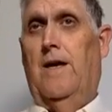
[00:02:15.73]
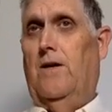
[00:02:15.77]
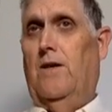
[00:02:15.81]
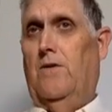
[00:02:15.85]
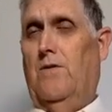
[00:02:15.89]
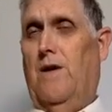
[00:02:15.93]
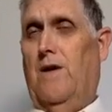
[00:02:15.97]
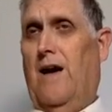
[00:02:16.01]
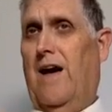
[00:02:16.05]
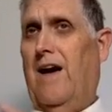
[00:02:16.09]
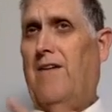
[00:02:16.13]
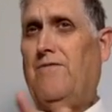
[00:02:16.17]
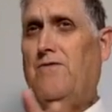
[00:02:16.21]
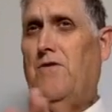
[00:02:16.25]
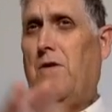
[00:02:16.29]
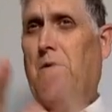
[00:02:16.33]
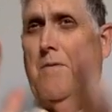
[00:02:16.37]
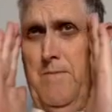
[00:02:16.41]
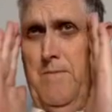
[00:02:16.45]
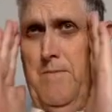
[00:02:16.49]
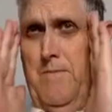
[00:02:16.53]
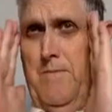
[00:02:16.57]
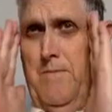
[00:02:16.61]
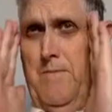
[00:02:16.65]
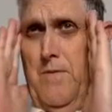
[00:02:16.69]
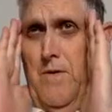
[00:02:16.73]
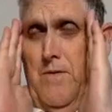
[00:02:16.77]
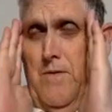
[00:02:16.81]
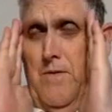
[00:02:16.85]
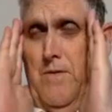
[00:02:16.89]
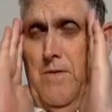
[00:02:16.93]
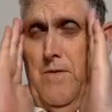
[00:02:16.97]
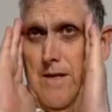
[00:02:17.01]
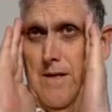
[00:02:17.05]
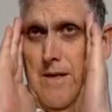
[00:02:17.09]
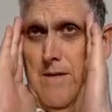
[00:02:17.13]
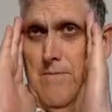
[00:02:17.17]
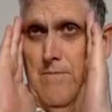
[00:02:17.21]
You have to remember
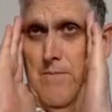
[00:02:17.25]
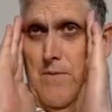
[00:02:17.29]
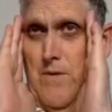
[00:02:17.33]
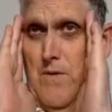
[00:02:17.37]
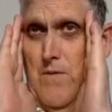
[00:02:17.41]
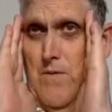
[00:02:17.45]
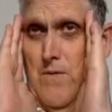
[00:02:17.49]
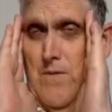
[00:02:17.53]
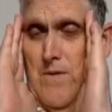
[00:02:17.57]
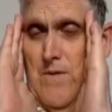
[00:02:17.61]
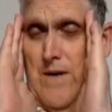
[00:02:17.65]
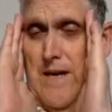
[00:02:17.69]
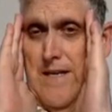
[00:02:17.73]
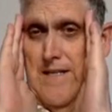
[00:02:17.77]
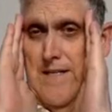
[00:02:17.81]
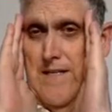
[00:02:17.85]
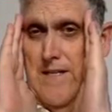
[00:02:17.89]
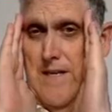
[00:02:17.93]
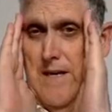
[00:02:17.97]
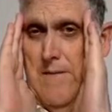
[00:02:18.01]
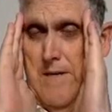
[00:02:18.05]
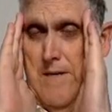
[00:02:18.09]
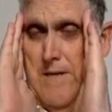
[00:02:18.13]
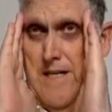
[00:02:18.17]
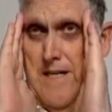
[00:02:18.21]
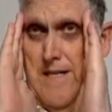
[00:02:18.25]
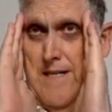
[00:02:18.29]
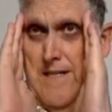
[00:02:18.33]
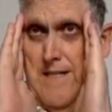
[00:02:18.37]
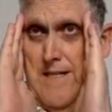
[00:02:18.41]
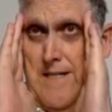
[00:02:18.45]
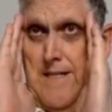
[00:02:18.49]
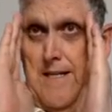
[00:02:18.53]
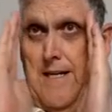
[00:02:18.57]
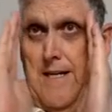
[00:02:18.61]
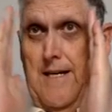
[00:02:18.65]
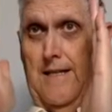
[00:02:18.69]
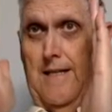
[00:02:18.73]
that the computer has a
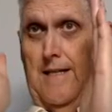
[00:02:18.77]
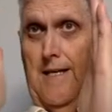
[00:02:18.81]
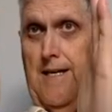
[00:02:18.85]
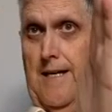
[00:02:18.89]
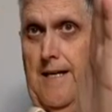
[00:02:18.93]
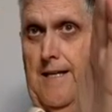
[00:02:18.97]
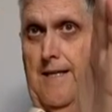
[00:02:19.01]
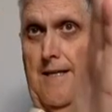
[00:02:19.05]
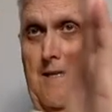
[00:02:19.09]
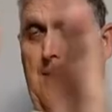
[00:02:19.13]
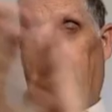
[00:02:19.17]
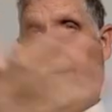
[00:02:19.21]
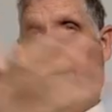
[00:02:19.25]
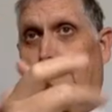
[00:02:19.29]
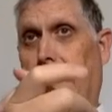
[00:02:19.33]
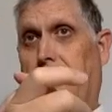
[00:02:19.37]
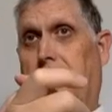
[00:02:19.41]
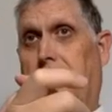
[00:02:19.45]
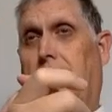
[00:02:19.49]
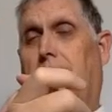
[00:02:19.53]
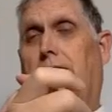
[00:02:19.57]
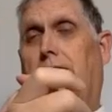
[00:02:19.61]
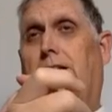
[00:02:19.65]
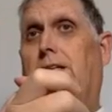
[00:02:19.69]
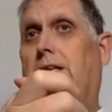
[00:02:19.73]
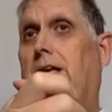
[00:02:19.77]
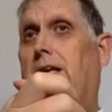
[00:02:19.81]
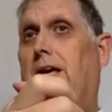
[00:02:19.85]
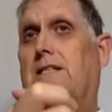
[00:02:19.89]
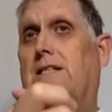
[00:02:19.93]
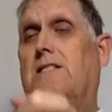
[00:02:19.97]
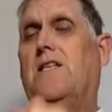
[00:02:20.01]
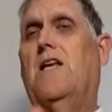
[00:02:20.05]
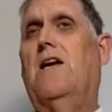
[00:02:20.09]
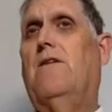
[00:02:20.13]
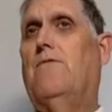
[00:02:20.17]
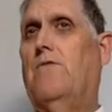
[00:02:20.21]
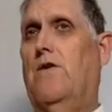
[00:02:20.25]
mindset like this. It
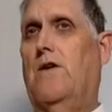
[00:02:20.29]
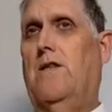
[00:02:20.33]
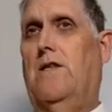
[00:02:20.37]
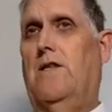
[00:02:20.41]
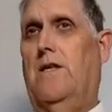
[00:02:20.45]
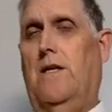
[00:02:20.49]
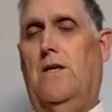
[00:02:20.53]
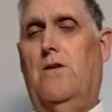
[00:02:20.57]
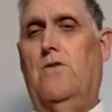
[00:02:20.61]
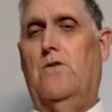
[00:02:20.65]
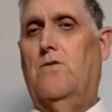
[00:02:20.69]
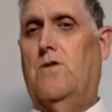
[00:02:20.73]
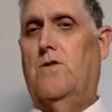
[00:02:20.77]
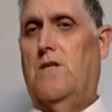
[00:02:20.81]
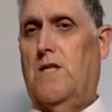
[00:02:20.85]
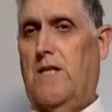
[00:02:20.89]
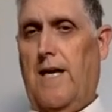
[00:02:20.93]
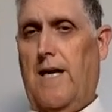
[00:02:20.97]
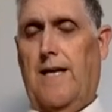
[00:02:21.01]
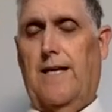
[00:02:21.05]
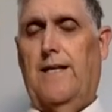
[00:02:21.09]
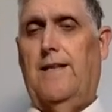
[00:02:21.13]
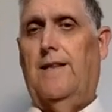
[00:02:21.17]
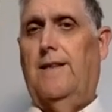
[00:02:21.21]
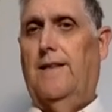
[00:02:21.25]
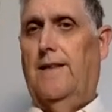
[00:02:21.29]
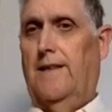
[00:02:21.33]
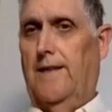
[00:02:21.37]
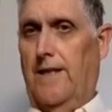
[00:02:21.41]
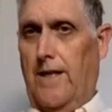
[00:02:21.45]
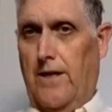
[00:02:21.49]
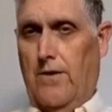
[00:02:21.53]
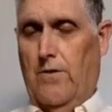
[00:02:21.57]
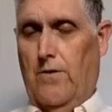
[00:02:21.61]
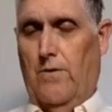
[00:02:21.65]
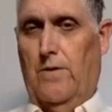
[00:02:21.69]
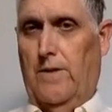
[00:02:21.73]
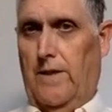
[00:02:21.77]
takes everything you say
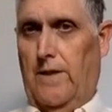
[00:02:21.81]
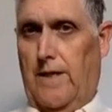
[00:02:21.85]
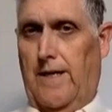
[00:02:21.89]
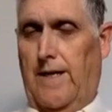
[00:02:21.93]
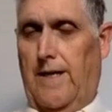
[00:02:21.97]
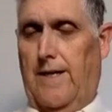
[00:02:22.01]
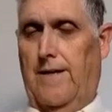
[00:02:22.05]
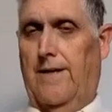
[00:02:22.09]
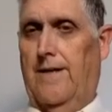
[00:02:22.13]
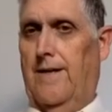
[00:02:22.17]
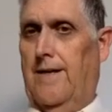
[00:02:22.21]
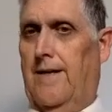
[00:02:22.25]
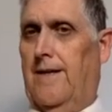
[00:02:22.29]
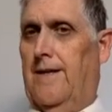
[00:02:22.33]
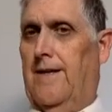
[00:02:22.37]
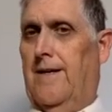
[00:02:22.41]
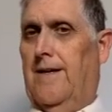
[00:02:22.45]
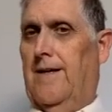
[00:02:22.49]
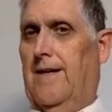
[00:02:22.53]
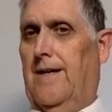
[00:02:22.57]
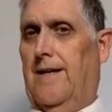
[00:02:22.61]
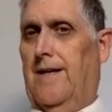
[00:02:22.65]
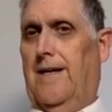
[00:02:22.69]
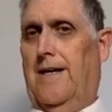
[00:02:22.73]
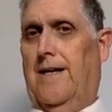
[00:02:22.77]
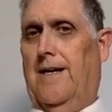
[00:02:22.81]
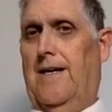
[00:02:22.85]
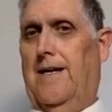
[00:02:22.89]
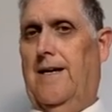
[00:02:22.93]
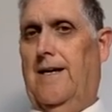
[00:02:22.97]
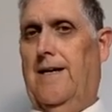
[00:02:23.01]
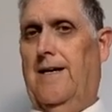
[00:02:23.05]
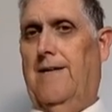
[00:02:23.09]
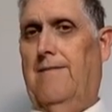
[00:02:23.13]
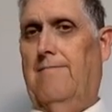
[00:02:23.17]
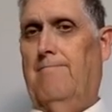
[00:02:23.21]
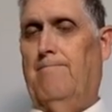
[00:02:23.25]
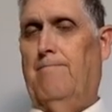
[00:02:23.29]
literally.
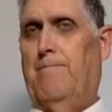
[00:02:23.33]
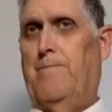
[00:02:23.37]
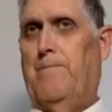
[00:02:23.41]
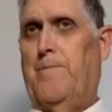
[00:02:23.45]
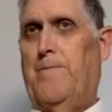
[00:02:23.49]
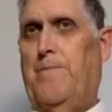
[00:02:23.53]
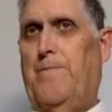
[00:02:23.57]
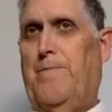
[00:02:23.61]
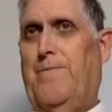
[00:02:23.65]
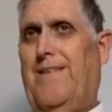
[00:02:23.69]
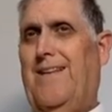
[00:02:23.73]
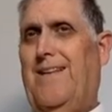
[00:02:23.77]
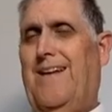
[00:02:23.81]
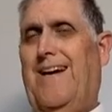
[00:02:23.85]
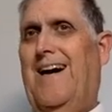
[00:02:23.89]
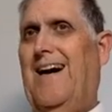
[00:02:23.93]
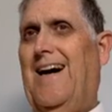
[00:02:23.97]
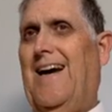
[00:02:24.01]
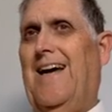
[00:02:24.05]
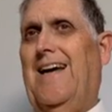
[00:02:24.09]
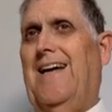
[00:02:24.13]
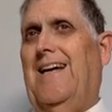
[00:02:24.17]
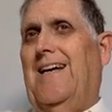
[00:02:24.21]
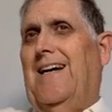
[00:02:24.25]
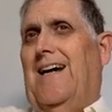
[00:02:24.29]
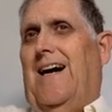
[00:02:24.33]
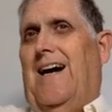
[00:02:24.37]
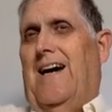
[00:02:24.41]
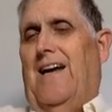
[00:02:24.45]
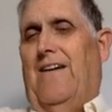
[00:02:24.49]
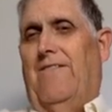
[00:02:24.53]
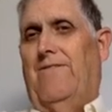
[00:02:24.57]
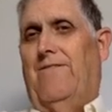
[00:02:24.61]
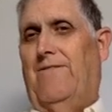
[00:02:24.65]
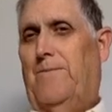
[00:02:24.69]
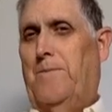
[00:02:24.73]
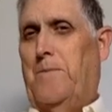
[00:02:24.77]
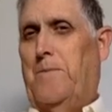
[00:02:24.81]
And I,
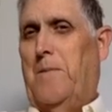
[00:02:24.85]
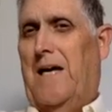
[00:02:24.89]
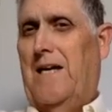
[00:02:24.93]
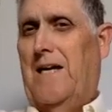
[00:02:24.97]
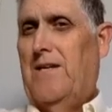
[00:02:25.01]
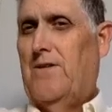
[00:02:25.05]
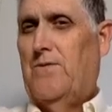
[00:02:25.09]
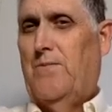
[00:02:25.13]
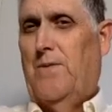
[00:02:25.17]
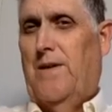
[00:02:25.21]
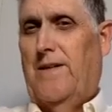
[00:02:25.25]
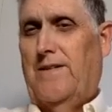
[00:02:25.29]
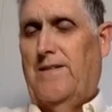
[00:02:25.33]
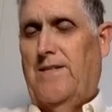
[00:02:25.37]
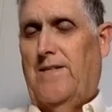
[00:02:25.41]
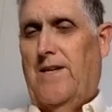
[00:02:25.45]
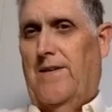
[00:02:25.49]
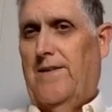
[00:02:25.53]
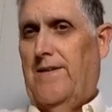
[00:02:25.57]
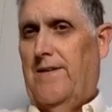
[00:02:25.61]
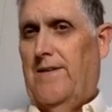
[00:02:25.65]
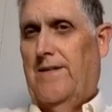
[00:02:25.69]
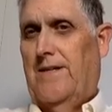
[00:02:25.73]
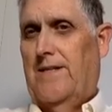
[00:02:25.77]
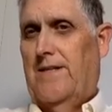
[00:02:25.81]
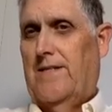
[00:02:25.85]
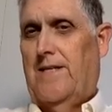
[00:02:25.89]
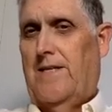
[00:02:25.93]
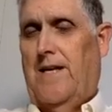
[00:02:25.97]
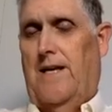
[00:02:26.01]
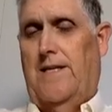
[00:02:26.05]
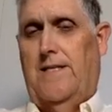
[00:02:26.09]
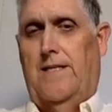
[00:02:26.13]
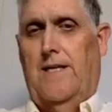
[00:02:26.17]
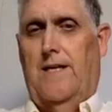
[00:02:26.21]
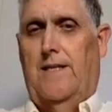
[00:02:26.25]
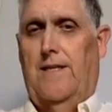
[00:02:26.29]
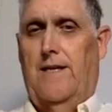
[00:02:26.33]
I might as well tell you this. I
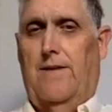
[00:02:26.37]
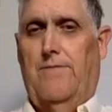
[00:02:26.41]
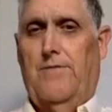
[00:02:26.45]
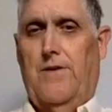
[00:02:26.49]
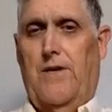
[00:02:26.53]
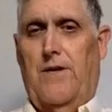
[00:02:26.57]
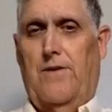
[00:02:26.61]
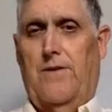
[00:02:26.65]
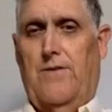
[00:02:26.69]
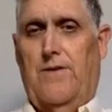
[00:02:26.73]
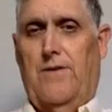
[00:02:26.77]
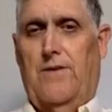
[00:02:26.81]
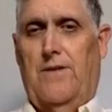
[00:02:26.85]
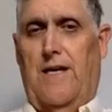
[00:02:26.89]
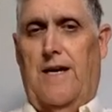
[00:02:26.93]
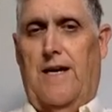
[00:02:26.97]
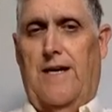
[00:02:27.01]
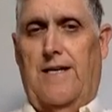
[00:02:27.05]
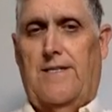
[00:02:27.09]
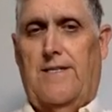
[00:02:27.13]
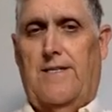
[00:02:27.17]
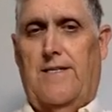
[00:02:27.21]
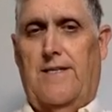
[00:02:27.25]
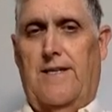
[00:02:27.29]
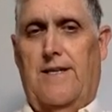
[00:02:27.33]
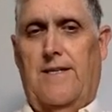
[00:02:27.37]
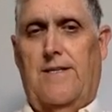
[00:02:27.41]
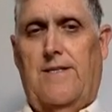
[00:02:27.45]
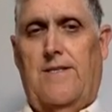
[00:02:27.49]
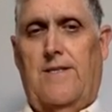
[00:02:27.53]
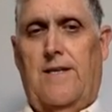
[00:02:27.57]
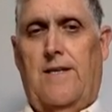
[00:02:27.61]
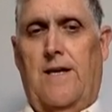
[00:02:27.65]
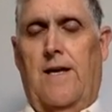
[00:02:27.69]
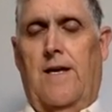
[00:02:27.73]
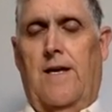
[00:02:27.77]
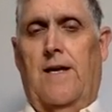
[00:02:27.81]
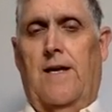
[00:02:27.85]
tell every other class this.
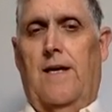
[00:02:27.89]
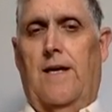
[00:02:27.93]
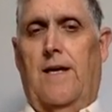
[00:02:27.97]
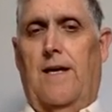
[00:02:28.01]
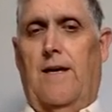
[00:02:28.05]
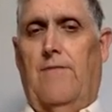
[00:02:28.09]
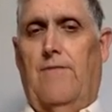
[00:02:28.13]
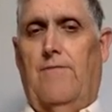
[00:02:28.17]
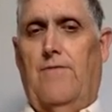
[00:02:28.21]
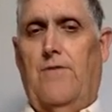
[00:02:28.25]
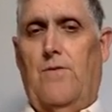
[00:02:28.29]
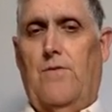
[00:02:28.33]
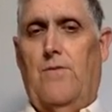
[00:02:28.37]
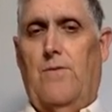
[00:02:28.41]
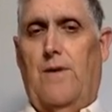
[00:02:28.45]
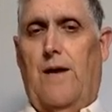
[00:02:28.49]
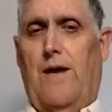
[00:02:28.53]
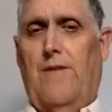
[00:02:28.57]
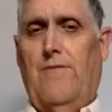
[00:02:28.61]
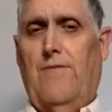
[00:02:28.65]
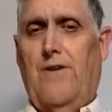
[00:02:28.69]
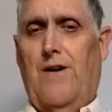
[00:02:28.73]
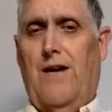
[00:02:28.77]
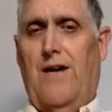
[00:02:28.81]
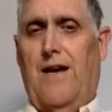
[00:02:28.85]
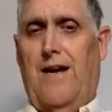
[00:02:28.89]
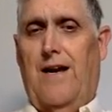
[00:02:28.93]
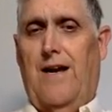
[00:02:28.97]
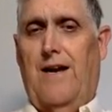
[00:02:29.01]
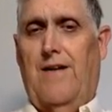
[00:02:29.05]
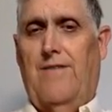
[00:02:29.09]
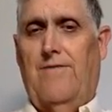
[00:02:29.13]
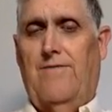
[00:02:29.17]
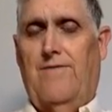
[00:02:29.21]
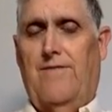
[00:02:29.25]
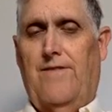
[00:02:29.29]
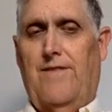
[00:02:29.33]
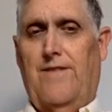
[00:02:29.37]
If you ever
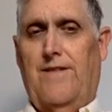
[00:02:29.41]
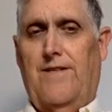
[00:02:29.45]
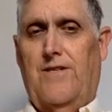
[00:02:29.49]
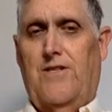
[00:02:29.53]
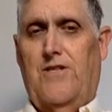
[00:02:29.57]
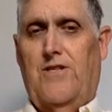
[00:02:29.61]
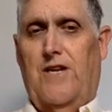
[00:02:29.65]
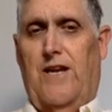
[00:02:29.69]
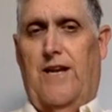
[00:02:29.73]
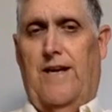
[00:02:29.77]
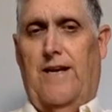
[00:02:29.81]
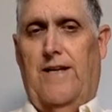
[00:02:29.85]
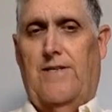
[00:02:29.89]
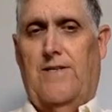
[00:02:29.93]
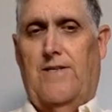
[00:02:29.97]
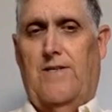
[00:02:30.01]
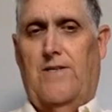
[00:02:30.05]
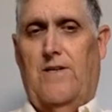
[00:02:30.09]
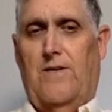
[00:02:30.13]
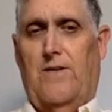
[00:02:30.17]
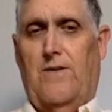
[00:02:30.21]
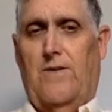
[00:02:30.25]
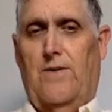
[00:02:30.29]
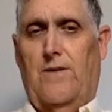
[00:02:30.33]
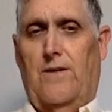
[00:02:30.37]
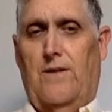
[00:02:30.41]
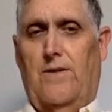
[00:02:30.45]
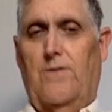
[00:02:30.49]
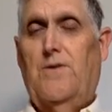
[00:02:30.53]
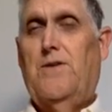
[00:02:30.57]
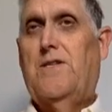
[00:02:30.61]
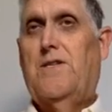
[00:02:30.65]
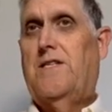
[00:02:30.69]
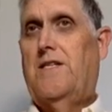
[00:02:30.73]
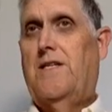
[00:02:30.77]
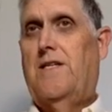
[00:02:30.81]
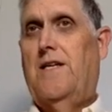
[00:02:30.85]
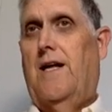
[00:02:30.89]
have the chance to go to
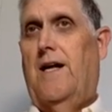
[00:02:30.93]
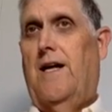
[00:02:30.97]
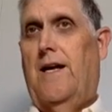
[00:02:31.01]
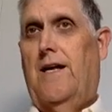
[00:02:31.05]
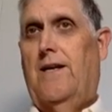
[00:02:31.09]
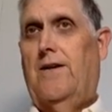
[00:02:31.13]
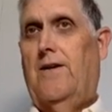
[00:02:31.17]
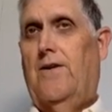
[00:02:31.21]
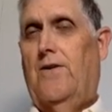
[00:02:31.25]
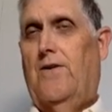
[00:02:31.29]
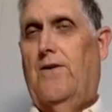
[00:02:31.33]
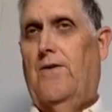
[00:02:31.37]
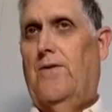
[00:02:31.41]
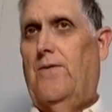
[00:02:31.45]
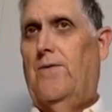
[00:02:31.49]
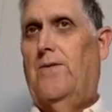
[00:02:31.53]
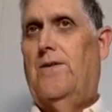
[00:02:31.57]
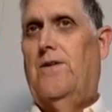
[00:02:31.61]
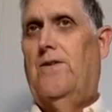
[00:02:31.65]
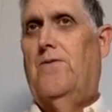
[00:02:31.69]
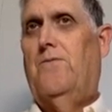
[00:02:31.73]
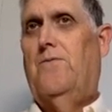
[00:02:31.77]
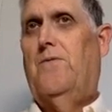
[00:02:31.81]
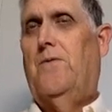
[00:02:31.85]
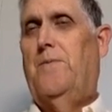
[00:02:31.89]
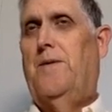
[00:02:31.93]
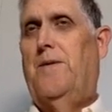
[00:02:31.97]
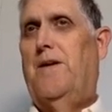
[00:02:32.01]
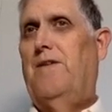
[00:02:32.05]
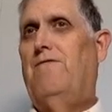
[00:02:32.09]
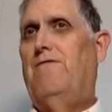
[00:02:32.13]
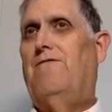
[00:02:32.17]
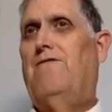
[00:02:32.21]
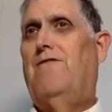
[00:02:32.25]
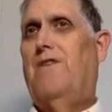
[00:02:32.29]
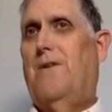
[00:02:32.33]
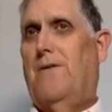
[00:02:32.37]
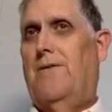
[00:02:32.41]
Lewiston, Idaho, you will be
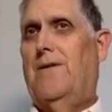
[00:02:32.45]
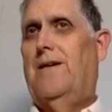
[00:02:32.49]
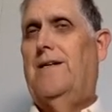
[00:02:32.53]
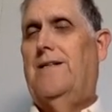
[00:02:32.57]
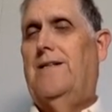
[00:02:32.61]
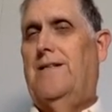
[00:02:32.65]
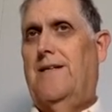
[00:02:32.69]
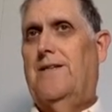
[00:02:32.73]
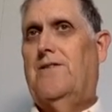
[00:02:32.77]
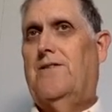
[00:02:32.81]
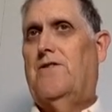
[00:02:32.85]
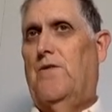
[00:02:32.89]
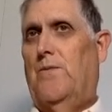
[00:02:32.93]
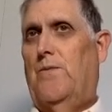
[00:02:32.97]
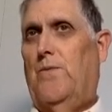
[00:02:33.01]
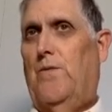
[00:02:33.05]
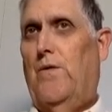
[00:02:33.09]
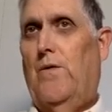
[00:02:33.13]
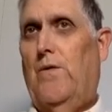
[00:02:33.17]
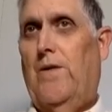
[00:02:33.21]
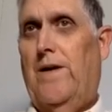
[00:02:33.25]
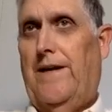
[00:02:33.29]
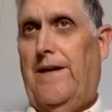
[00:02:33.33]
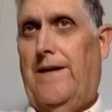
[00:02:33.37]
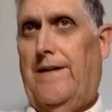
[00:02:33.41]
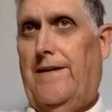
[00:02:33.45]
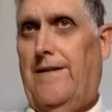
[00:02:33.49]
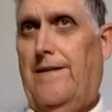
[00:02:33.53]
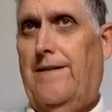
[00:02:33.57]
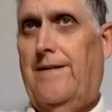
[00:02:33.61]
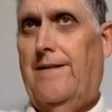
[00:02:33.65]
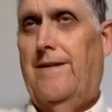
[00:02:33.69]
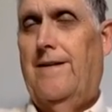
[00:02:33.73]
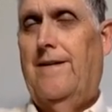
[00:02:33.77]
very disappointed.